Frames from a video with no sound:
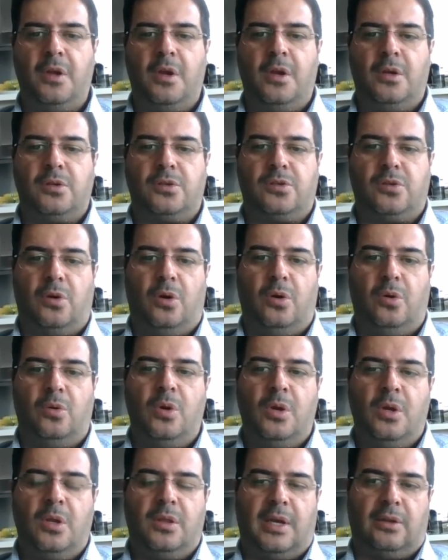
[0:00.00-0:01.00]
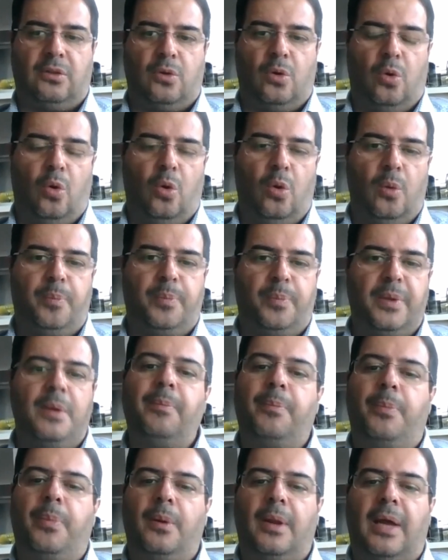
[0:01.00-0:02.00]
so that all
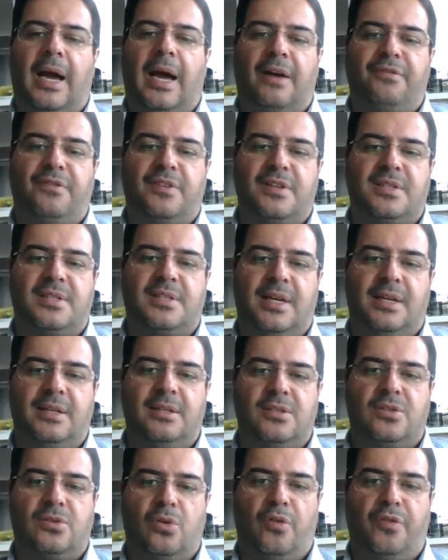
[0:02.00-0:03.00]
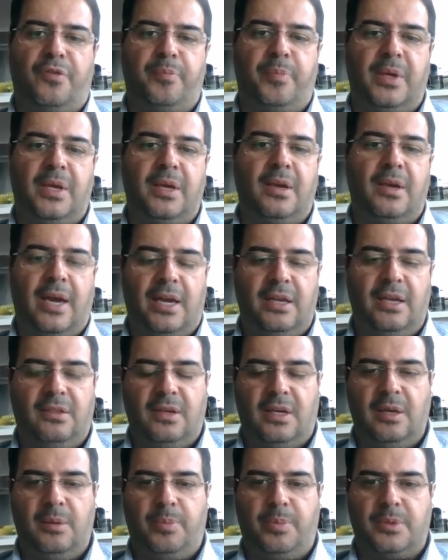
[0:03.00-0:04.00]
people have a sense of being
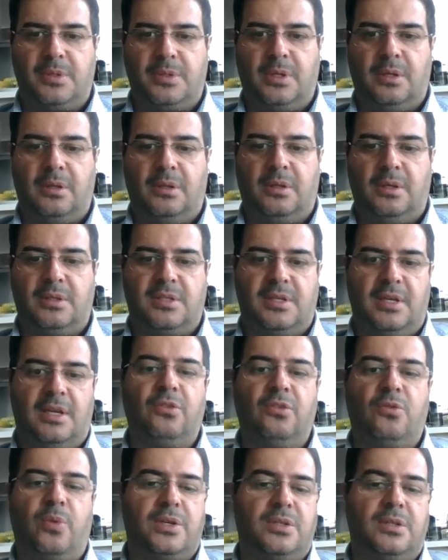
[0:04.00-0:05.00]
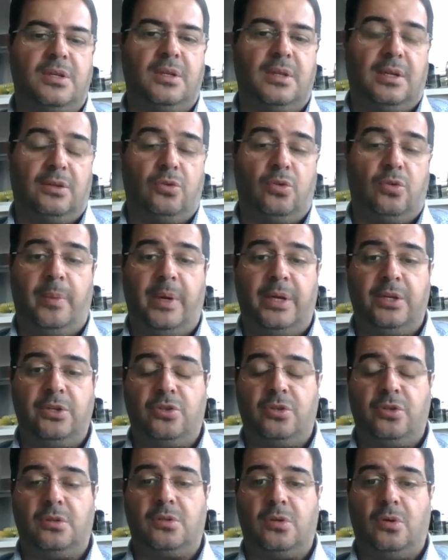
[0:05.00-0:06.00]
gatekeepers. And it's interesting that you
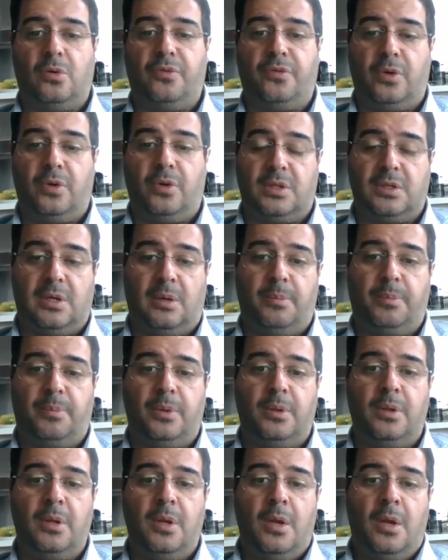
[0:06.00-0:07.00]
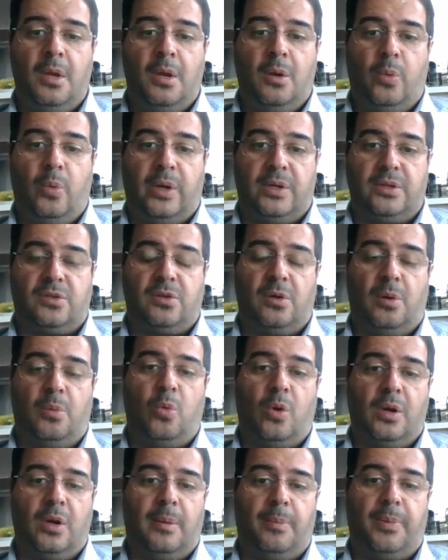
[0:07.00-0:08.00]
mentioned. So, for example, when
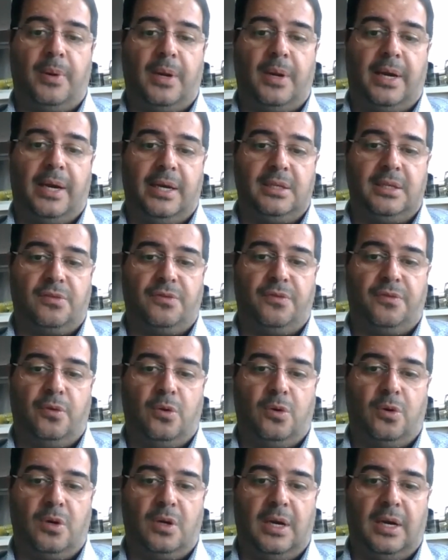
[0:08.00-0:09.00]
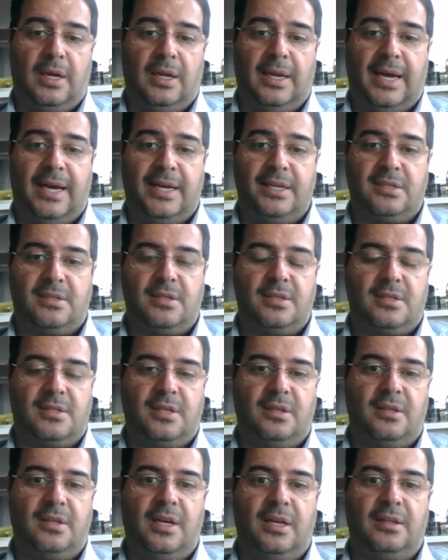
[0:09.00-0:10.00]
someone applies for a license,
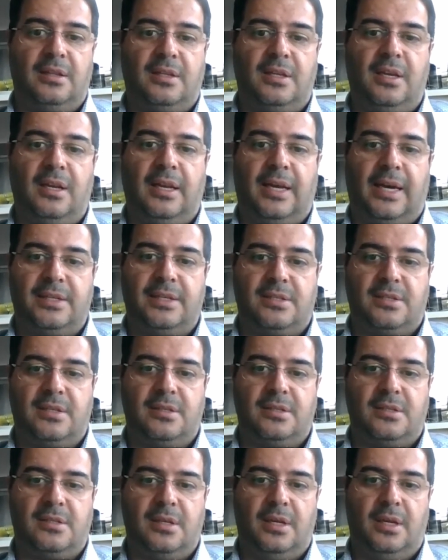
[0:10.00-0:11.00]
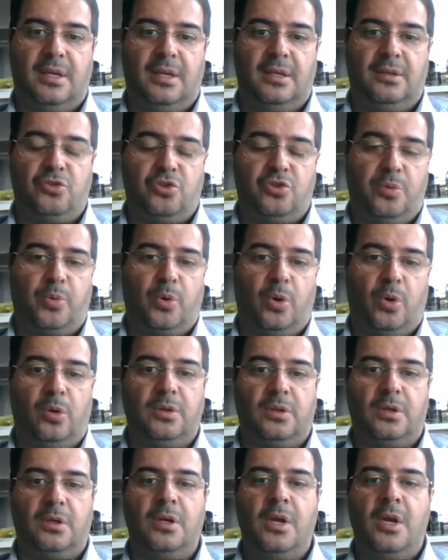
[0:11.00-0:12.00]
a DLT license in
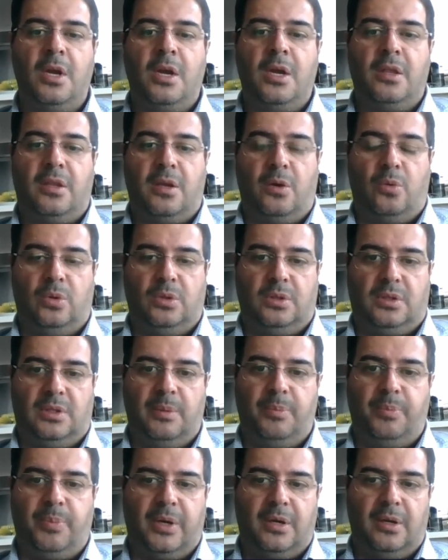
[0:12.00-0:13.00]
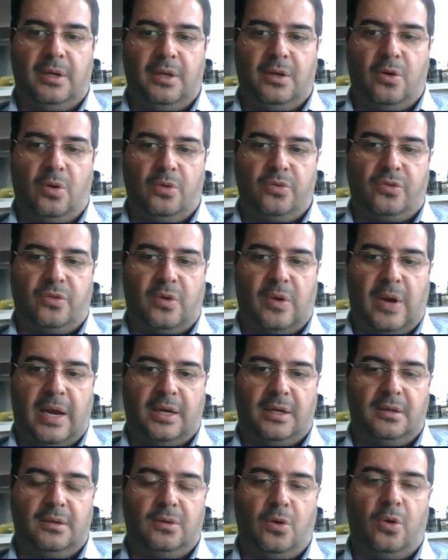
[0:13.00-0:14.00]
Gibraltar, they will typically
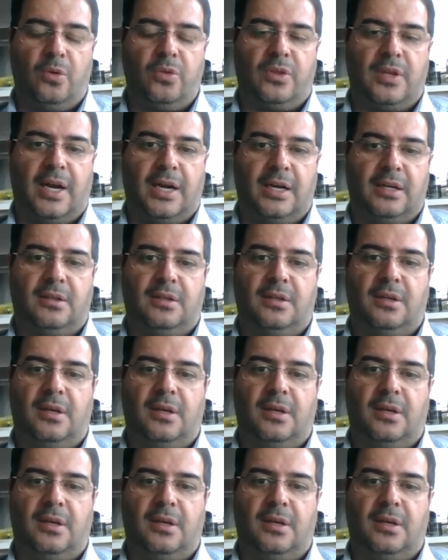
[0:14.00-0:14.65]
contact